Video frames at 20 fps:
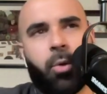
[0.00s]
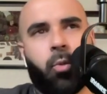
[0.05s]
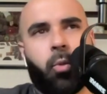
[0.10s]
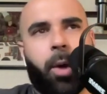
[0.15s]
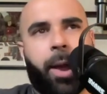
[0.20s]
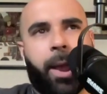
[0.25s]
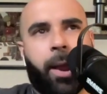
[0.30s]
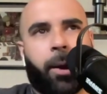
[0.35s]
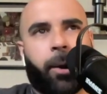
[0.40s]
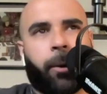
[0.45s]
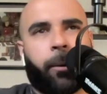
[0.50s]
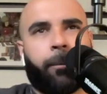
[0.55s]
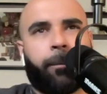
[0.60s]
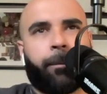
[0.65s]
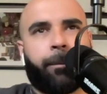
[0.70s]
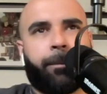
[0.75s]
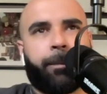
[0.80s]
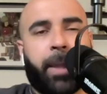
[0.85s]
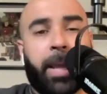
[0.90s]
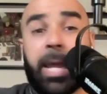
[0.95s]
where
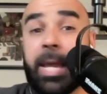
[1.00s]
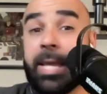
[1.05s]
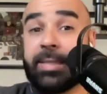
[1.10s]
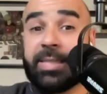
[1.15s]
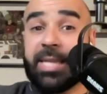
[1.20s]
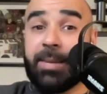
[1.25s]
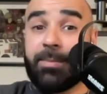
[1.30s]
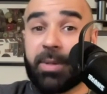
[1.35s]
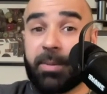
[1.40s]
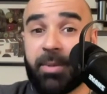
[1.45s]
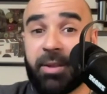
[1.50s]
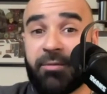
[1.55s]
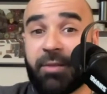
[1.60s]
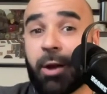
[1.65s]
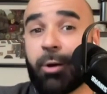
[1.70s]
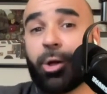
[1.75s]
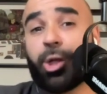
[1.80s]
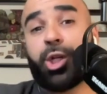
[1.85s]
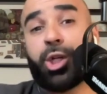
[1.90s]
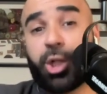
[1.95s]
he seemed to be
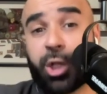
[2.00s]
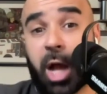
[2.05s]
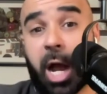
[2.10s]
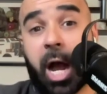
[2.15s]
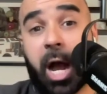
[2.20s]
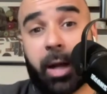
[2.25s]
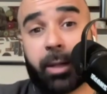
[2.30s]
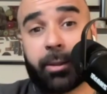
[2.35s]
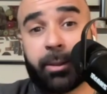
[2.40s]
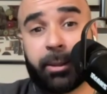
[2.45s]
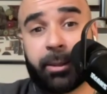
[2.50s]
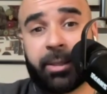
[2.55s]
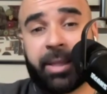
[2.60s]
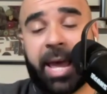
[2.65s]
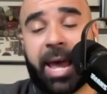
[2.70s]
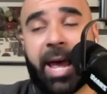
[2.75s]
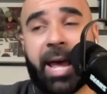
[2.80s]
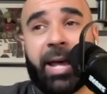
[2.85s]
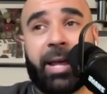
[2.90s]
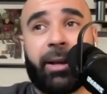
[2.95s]
very shocked
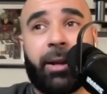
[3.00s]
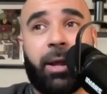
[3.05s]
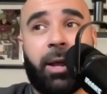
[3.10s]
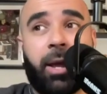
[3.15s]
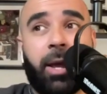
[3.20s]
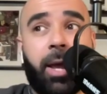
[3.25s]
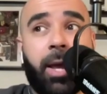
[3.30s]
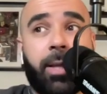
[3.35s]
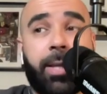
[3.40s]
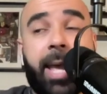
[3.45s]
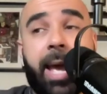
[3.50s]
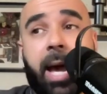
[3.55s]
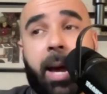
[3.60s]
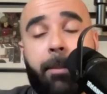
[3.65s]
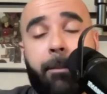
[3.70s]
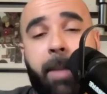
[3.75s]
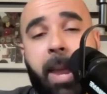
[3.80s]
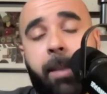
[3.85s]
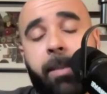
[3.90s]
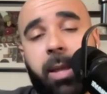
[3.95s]
that,
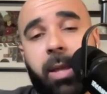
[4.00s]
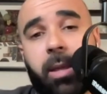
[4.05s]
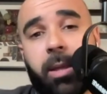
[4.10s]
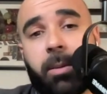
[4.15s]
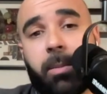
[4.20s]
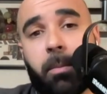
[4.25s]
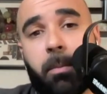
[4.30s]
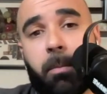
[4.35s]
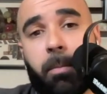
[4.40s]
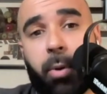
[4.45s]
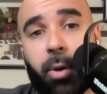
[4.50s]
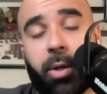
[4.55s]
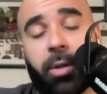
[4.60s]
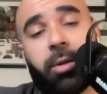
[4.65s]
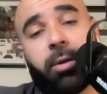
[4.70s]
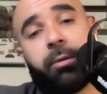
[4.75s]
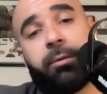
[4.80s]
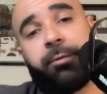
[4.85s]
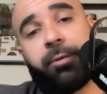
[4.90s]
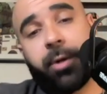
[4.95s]
yeah, maybe
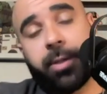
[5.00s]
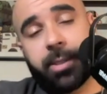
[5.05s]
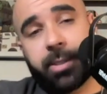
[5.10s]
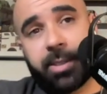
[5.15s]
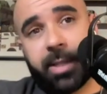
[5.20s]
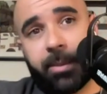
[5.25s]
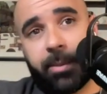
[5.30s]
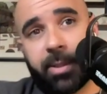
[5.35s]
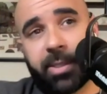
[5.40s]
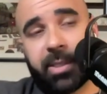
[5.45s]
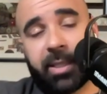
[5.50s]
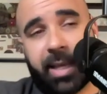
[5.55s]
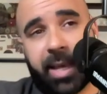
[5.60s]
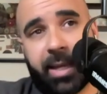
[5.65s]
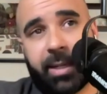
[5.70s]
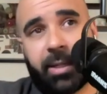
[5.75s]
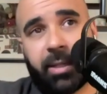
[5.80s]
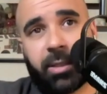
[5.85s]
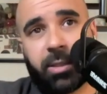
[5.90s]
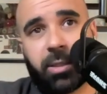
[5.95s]
putting your foot in someone's
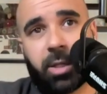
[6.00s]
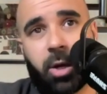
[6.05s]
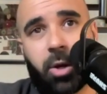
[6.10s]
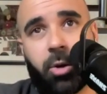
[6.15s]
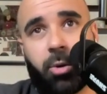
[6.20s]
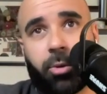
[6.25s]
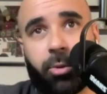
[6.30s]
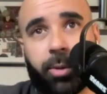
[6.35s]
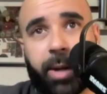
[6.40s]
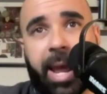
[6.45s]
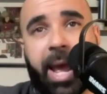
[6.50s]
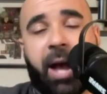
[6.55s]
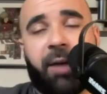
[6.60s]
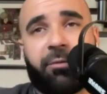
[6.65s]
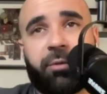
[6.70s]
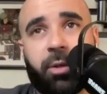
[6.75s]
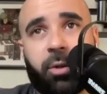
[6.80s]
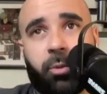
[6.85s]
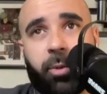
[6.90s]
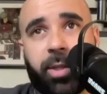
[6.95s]
landing zone
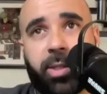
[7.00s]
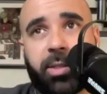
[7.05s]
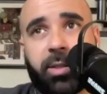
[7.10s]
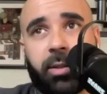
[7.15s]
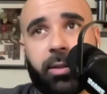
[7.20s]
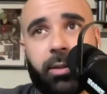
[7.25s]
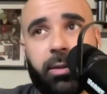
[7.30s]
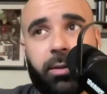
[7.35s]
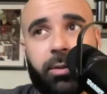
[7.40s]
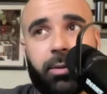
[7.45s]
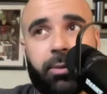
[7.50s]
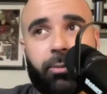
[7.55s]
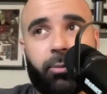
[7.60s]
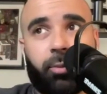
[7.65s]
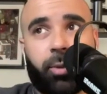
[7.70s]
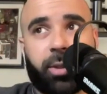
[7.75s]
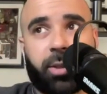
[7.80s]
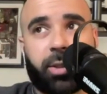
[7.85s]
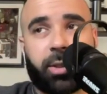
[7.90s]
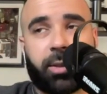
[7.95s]
after the whistle,
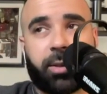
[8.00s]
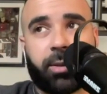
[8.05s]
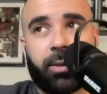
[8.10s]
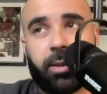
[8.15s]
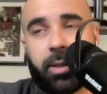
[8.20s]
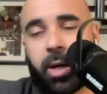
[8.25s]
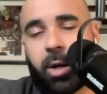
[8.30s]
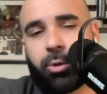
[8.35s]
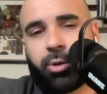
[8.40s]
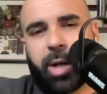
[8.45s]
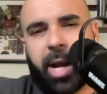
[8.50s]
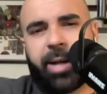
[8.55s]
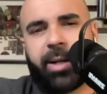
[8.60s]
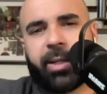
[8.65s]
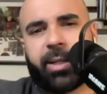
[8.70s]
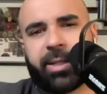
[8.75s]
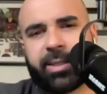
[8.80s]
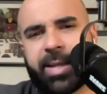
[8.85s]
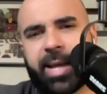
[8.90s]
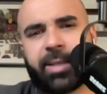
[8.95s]
which is, you know, trying
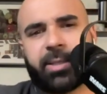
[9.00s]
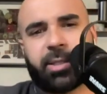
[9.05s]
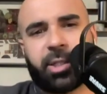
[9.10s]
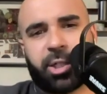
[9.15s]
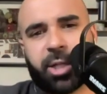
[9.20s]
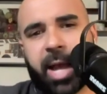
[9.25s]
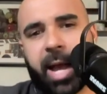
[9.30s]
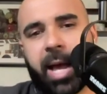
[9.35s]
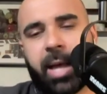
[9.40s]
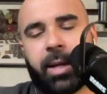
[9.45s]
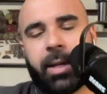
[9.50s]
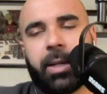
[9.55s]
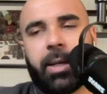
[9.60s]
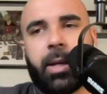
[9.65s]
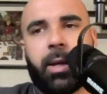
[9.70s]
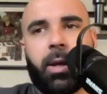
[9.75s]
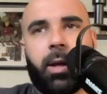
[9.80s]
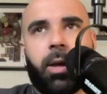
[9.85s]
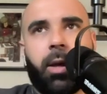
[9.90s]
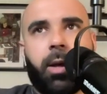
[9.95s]
to contest a shot.
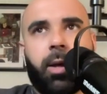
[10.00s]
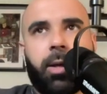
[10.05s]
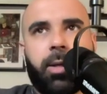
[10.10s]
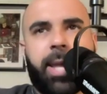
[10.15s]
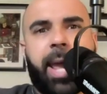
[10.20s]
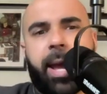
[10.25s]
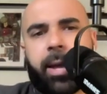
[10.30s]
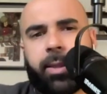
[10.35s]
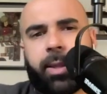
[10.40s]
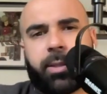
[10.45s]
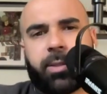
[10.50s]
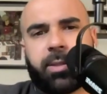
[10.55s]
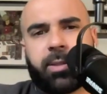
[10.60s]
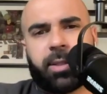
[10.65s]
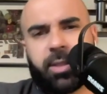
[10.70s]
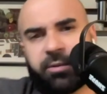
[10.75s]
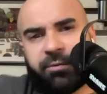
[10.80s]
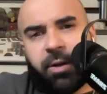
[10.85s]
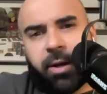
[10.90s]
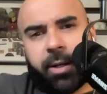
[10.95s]
Yeah, it's
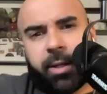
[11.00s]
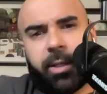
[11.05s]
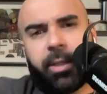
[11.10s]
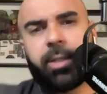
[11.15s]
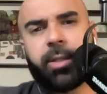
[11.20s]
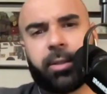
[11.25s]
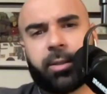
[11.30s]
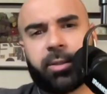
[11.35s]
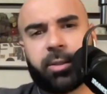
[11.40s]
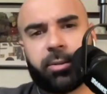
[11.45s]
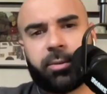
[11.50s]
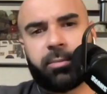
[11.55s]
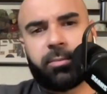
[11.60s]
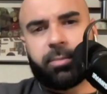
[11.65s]
fucking illegal, dude.